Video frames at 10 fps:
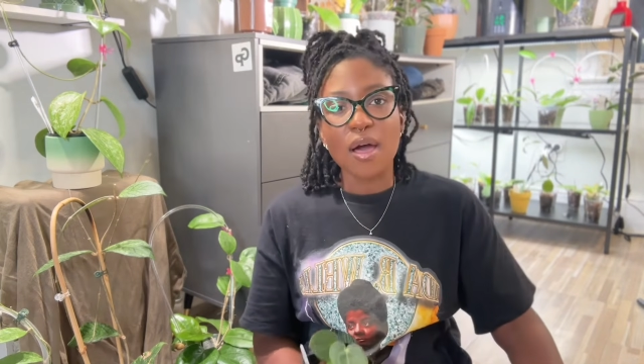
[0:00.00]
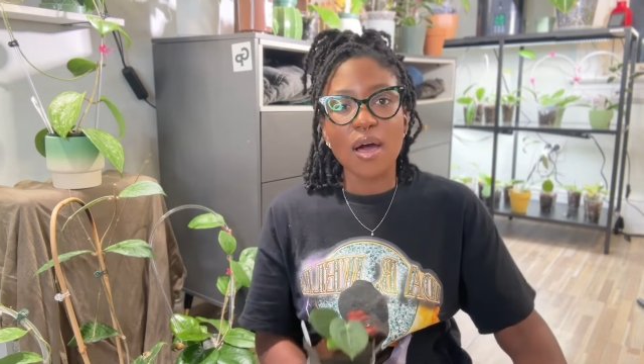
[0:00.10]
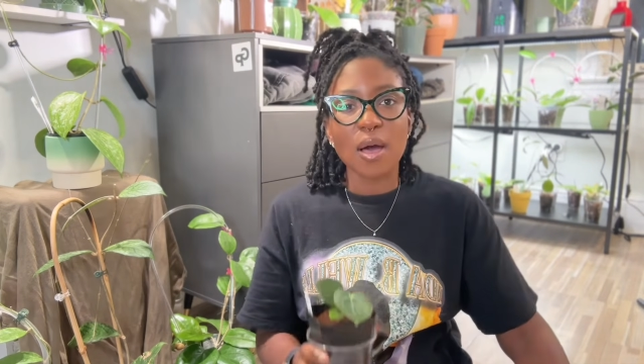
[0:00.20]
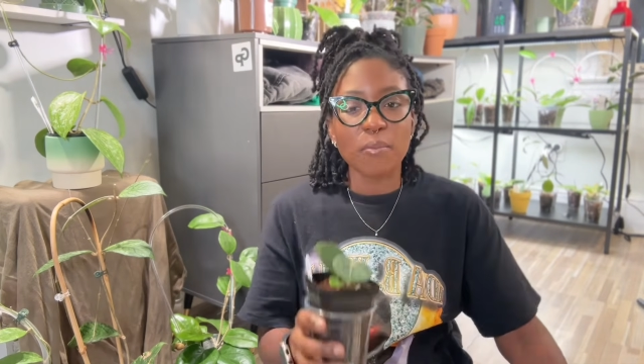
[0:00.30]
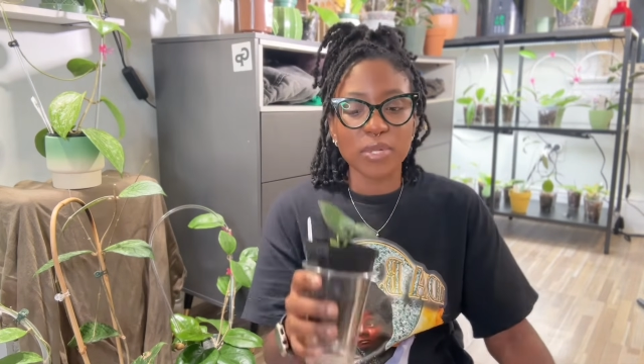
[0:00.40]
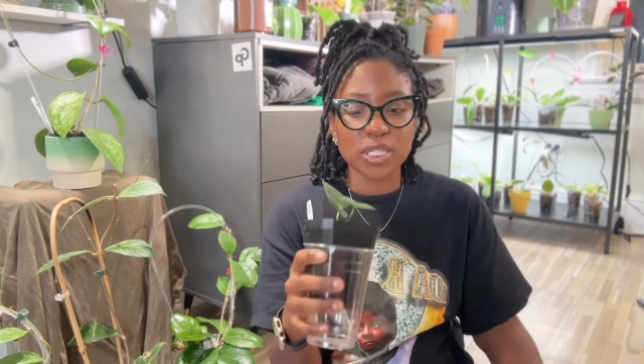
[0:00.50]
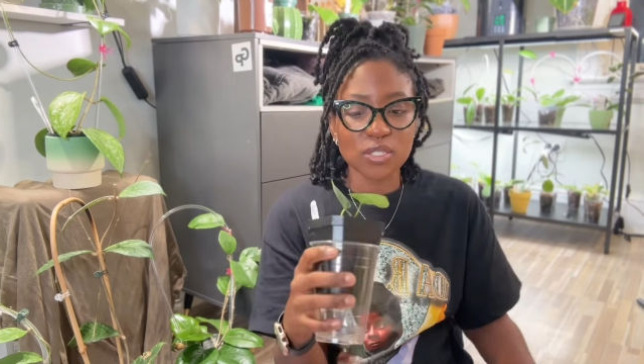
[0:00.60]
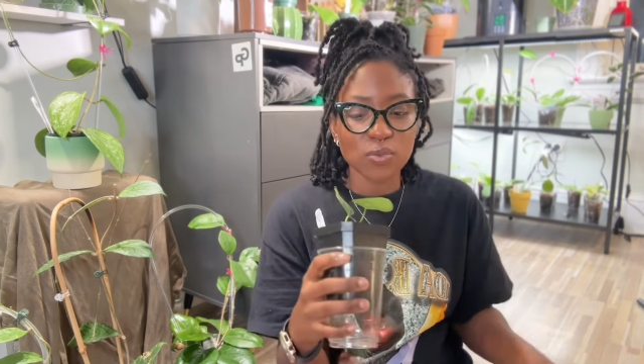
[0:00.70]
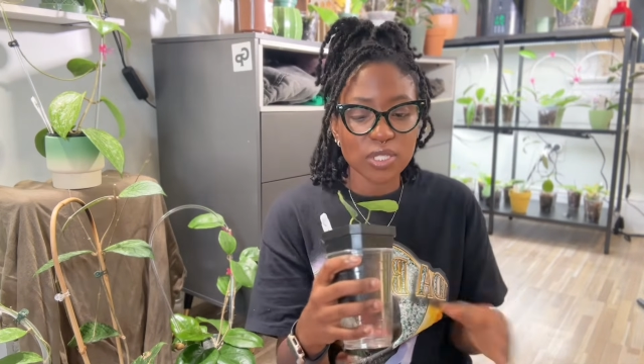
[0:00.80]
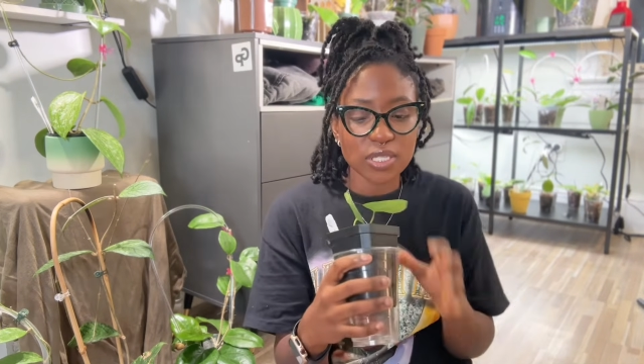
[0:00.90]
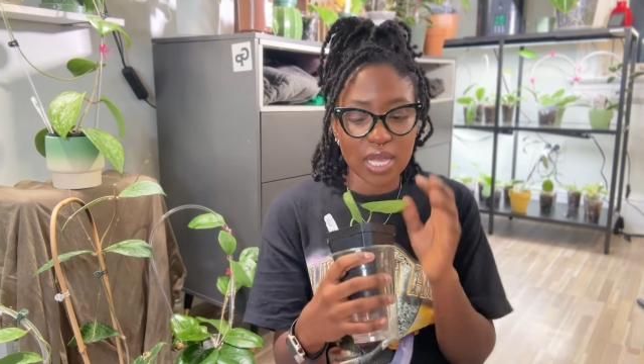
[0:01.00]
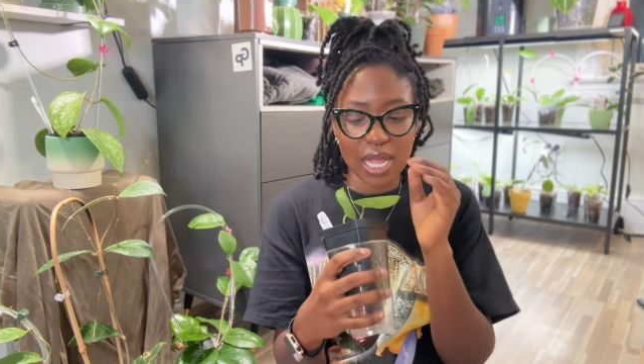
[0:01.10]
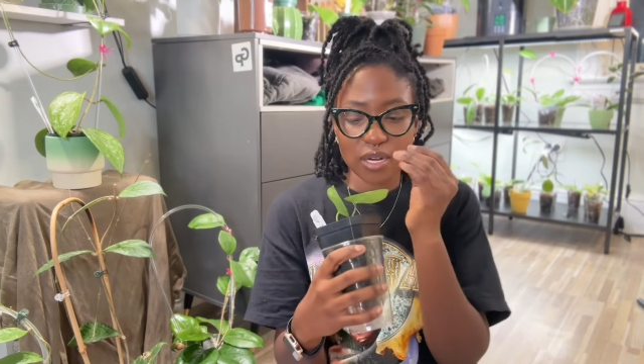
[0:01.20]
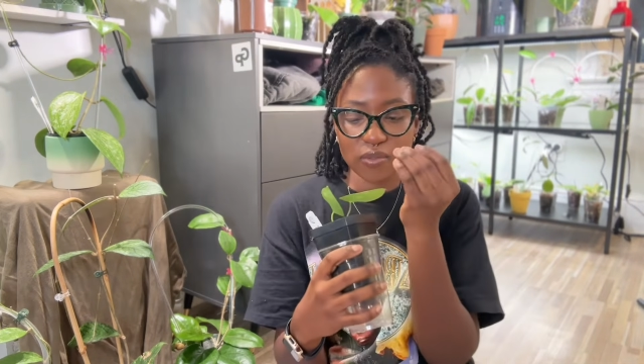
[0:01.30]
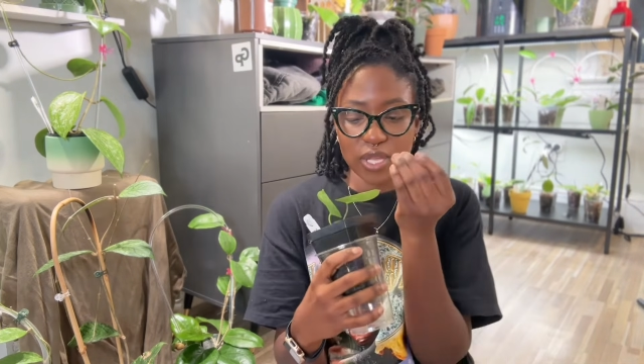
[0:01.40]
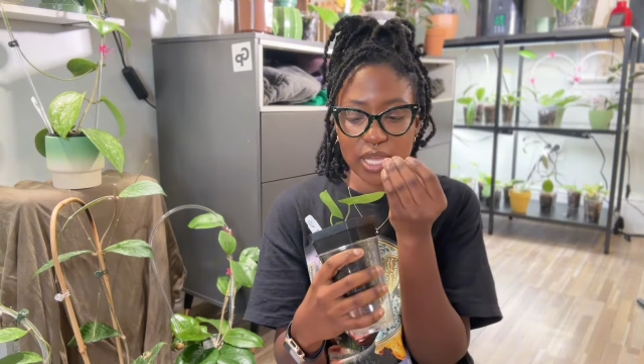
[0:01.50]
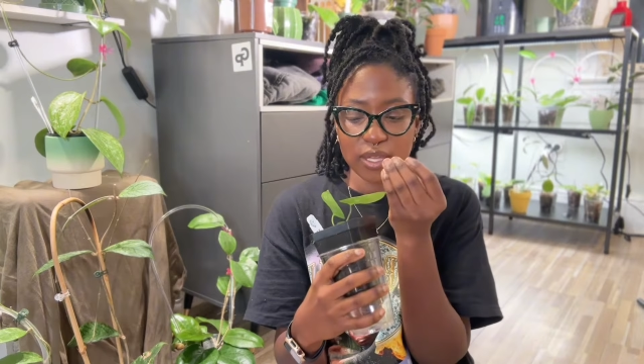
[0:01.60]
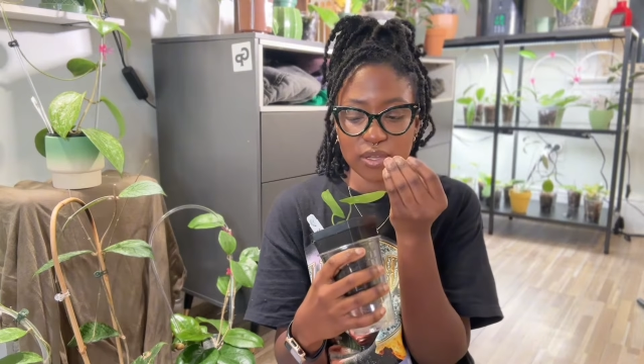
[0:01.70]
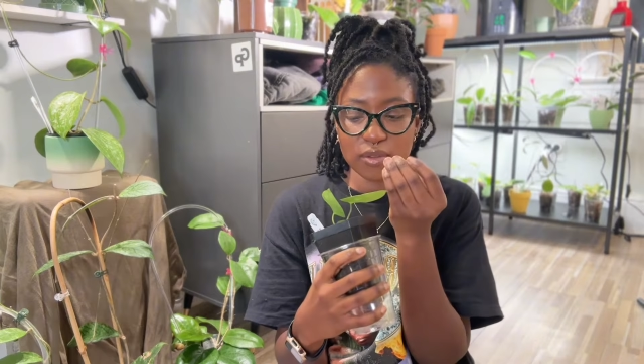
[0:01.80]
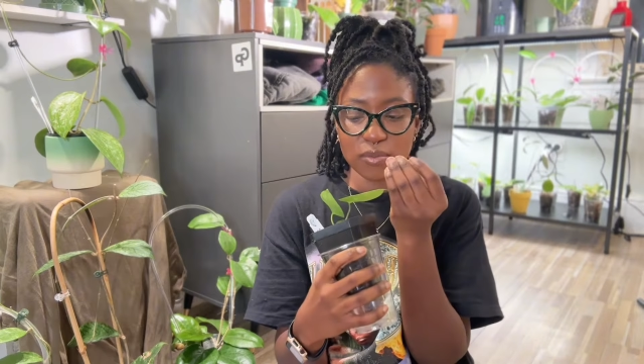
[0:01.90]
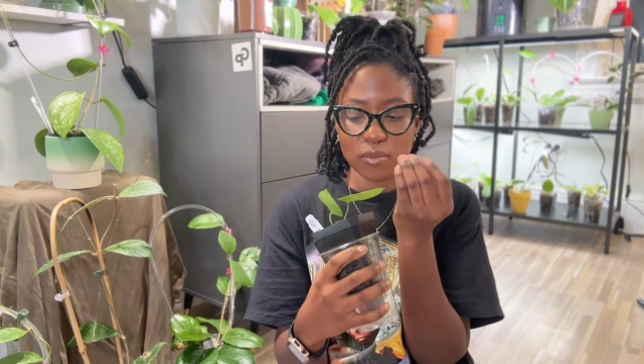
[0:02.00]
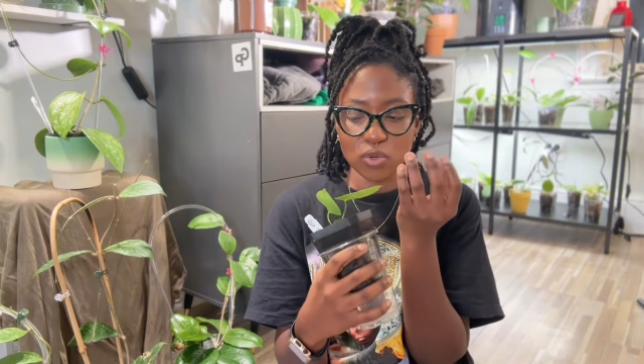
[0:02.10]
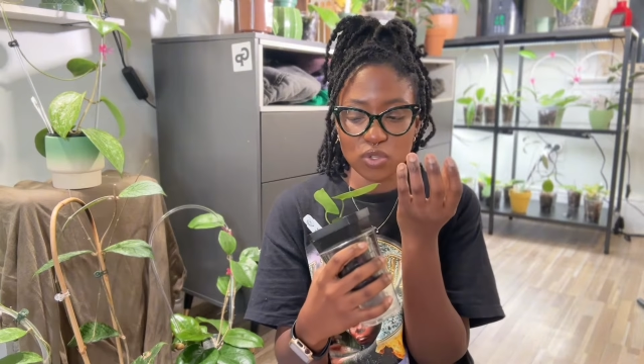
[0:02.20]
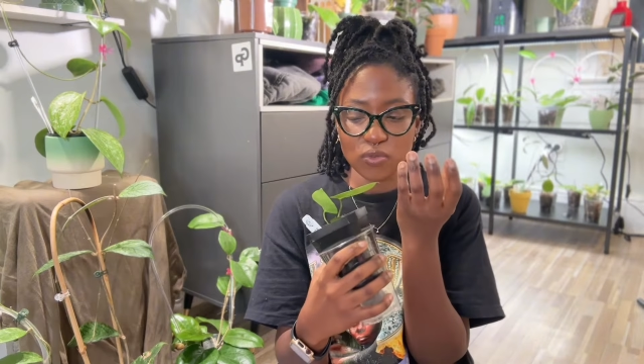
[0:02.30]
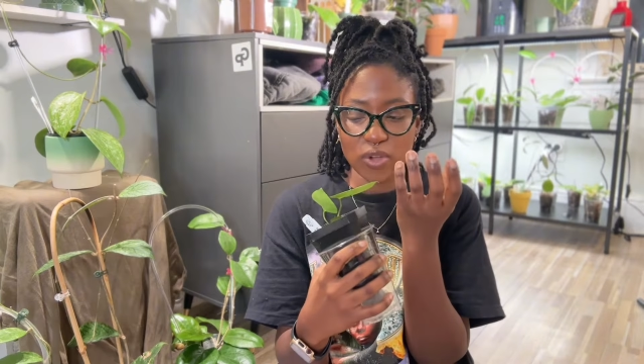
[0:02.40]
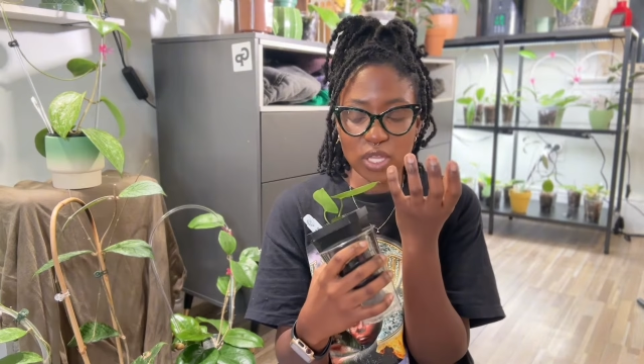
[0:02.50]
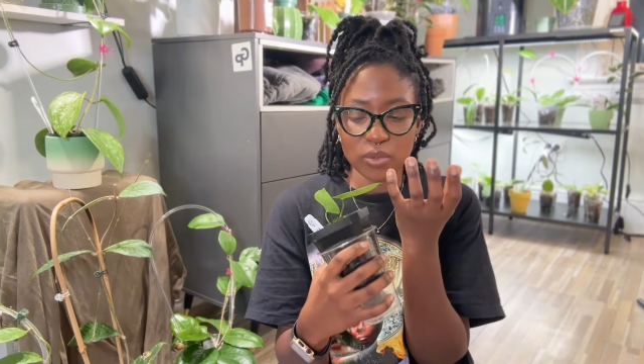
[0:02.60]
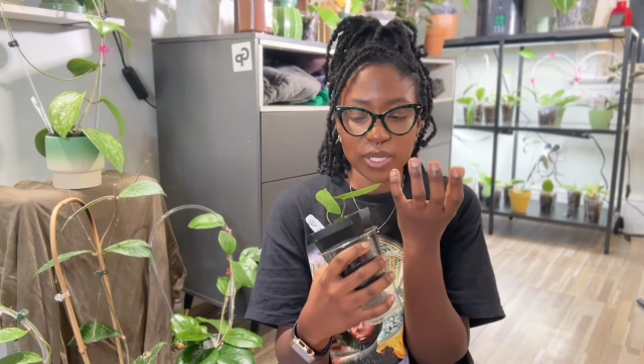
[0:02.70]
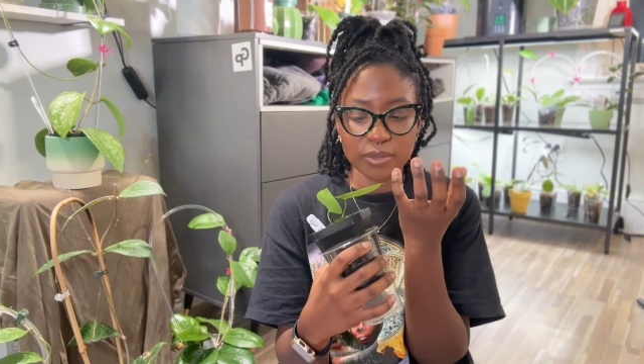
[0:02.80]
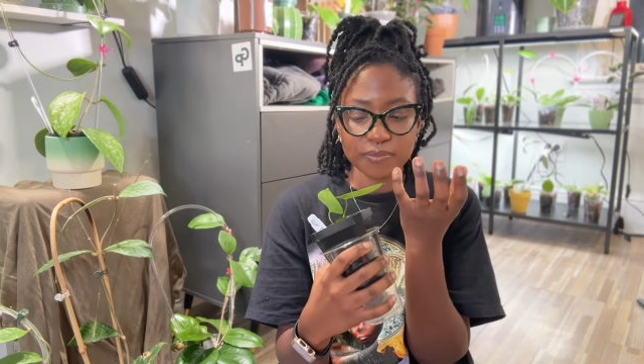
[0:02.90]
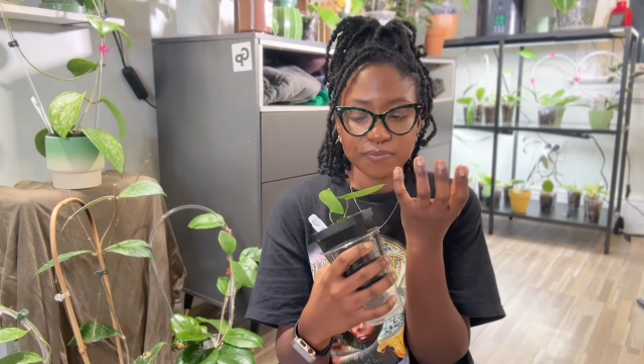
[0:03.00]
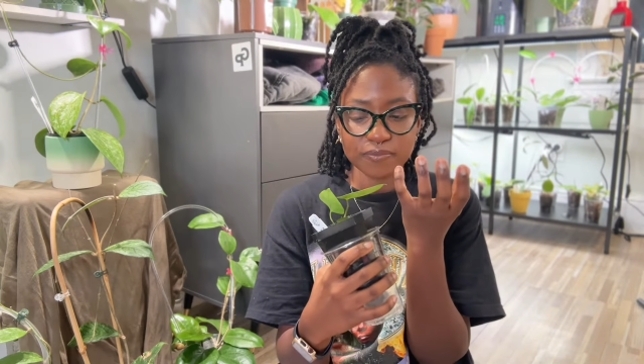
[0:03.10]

But this one is kind of like more so following